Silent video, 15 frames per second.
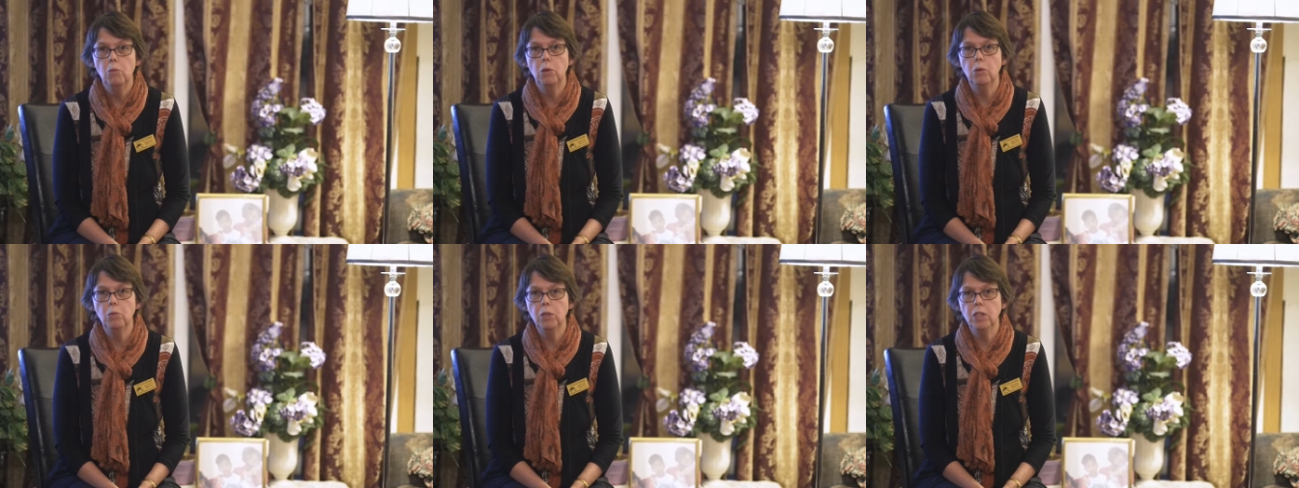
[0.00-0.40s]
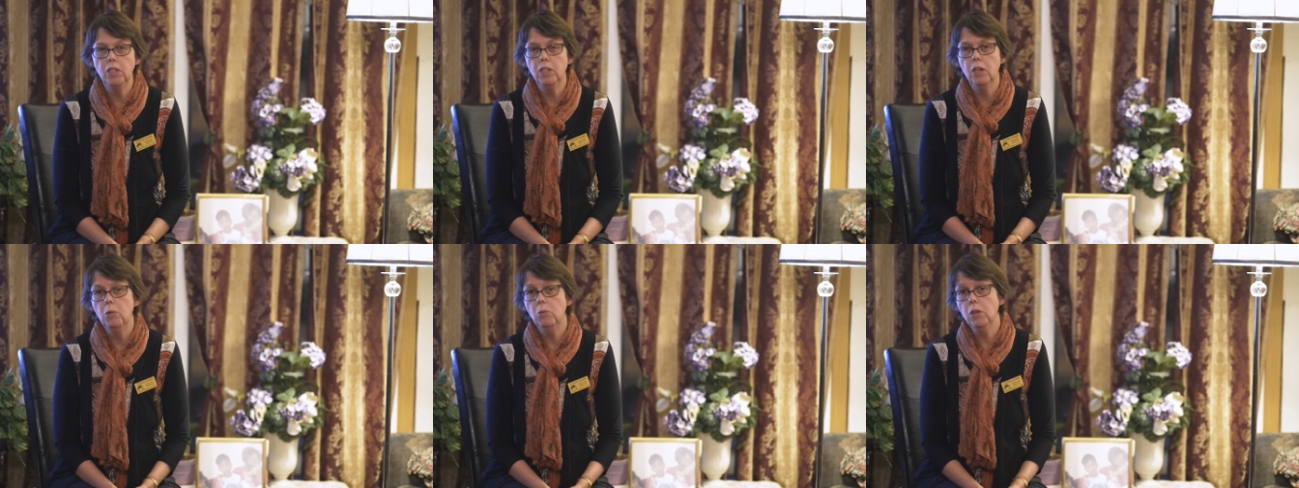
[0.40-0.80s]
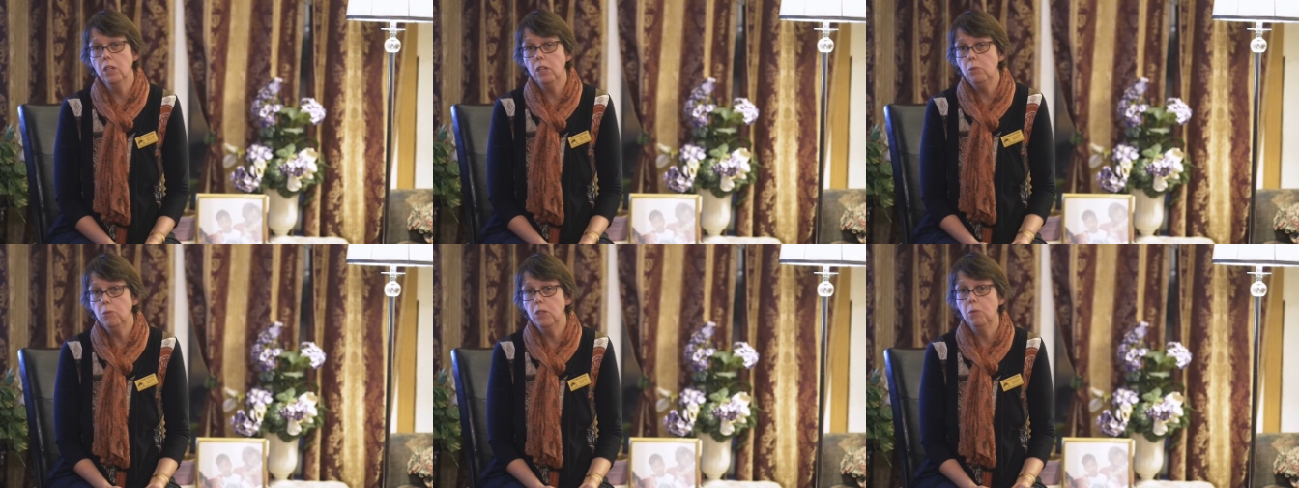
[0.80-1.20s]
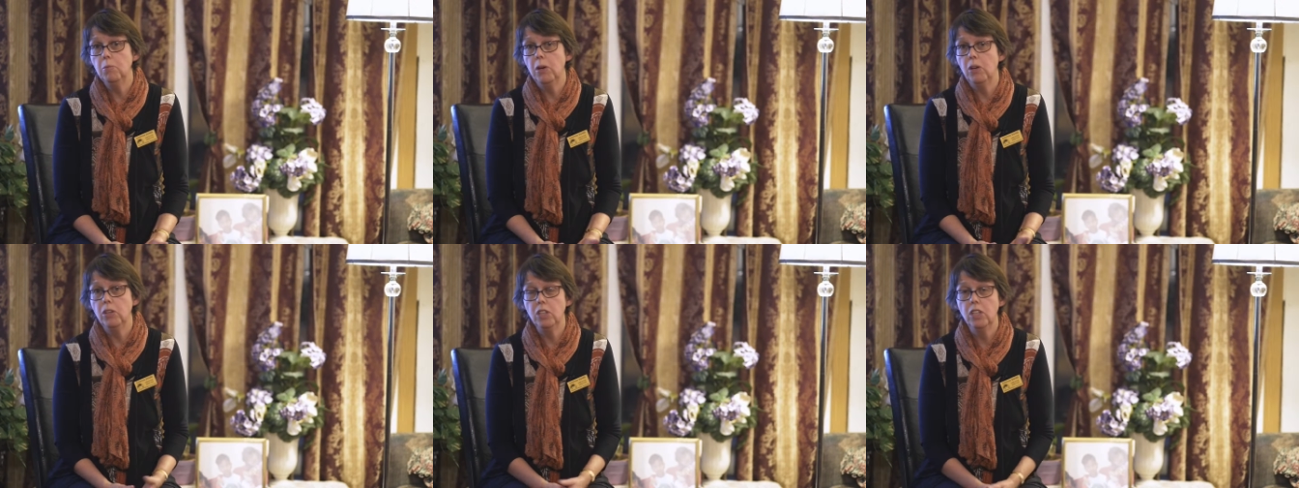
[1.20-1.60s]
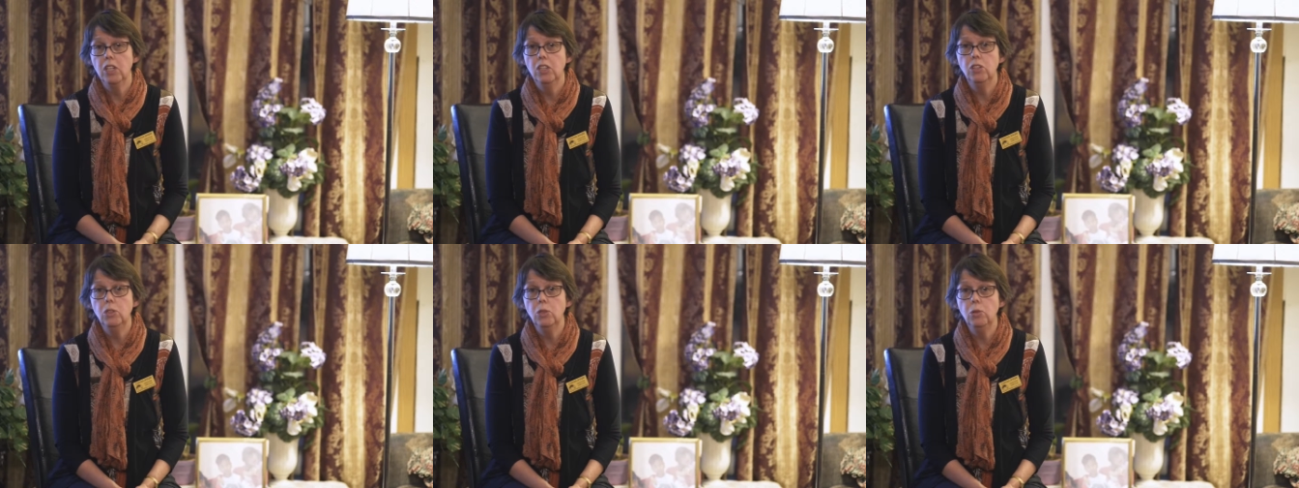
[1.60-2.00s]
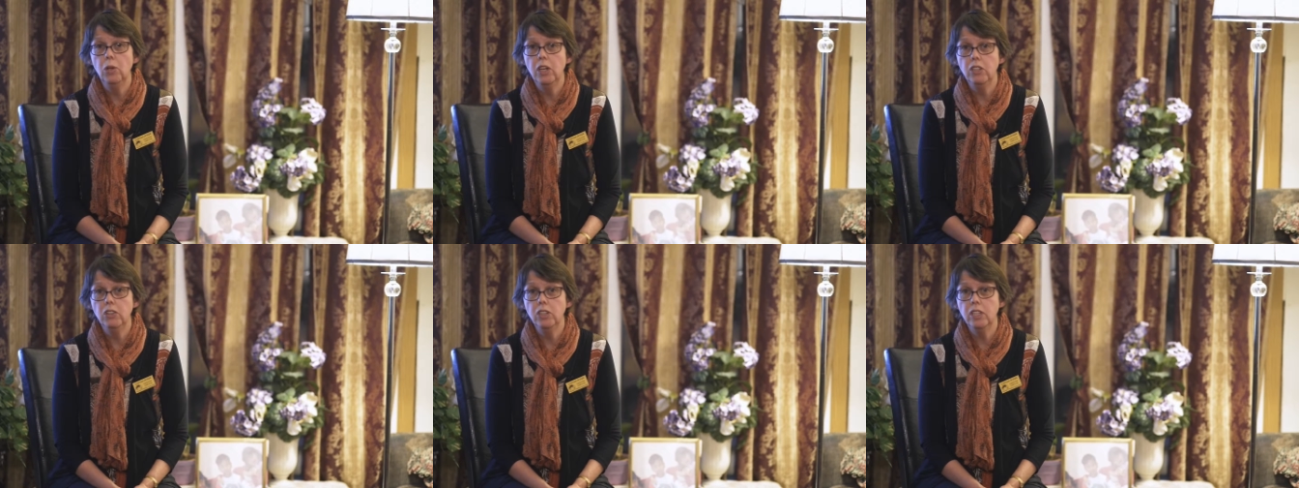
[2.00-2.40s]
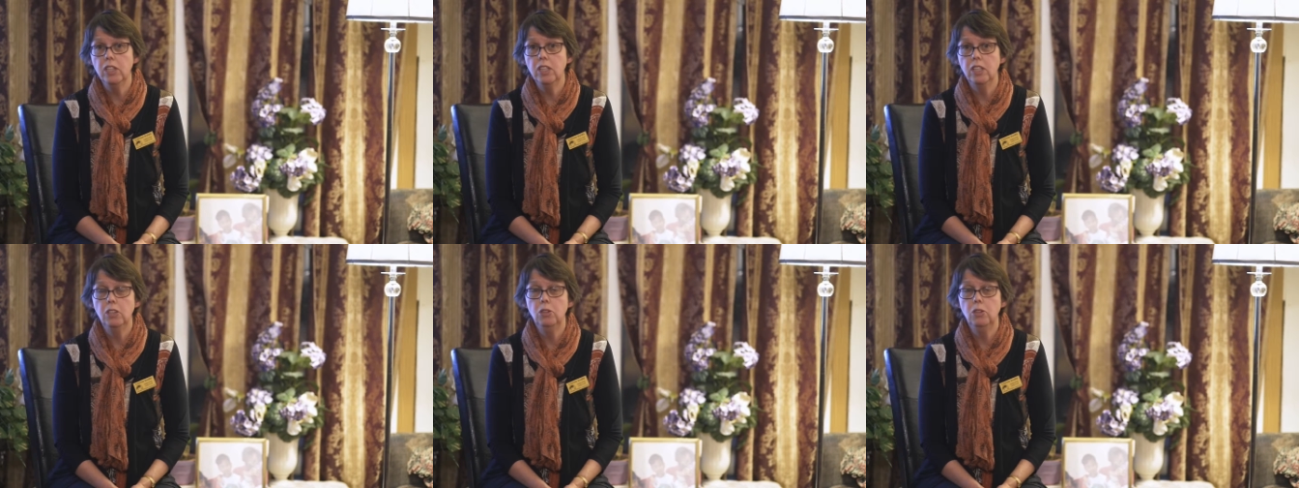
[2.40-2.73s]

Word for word: where we're working with about 200